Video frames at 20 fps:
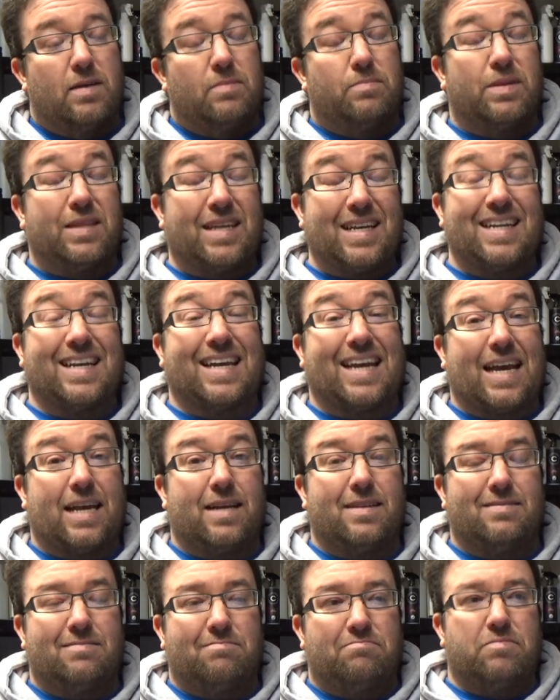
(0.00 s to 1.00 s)
but then
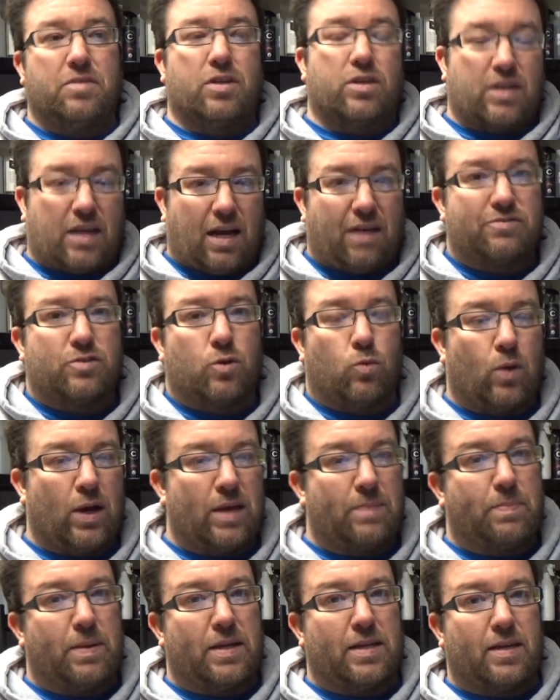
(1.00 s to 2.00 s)
again, you're going to have to
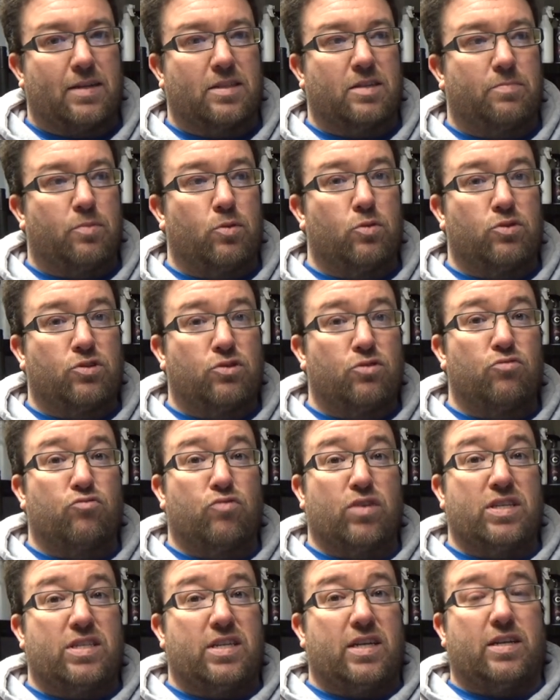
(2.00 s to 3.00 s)
wipe it as opposed to
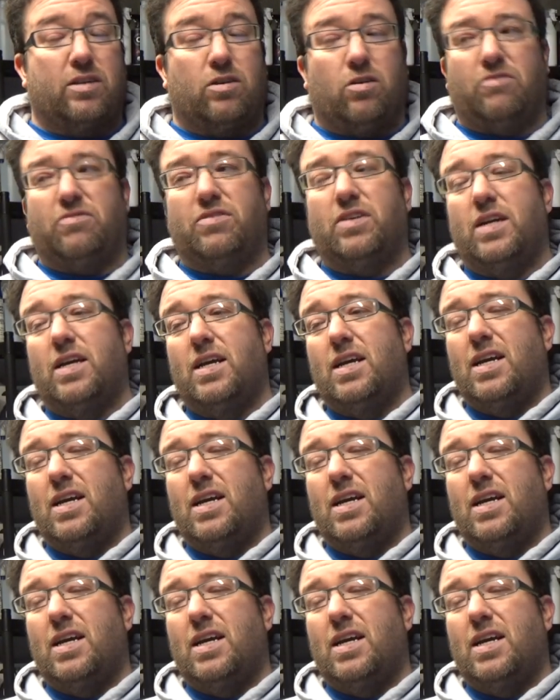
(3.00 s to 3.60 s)
rinsing it off.